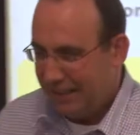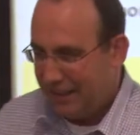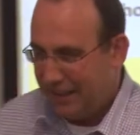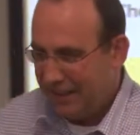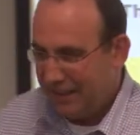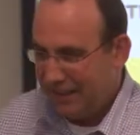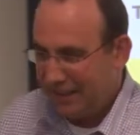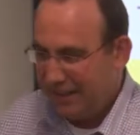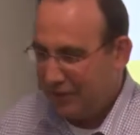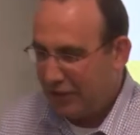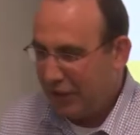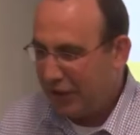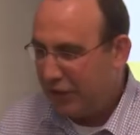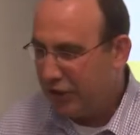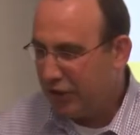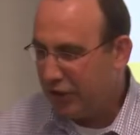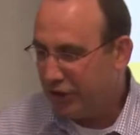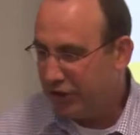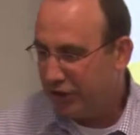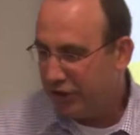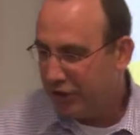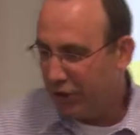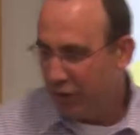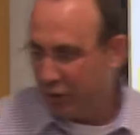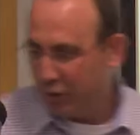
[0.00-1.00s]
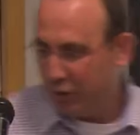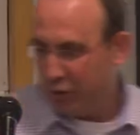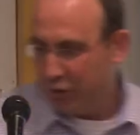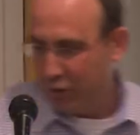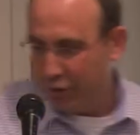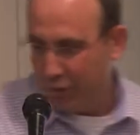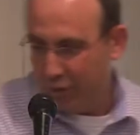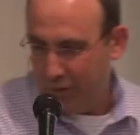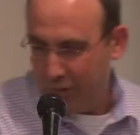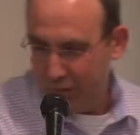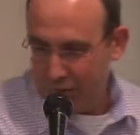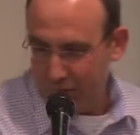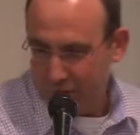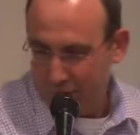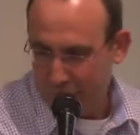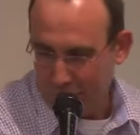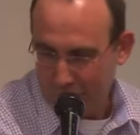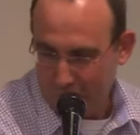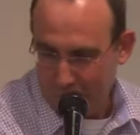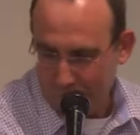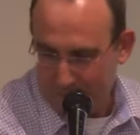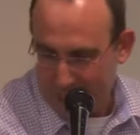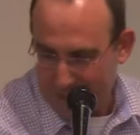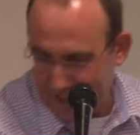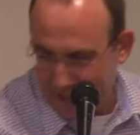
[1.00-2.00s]
structures known to
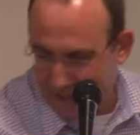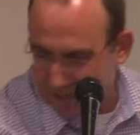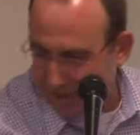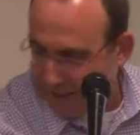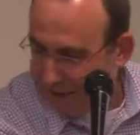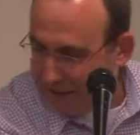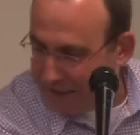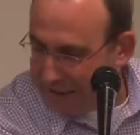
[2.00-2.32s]
man.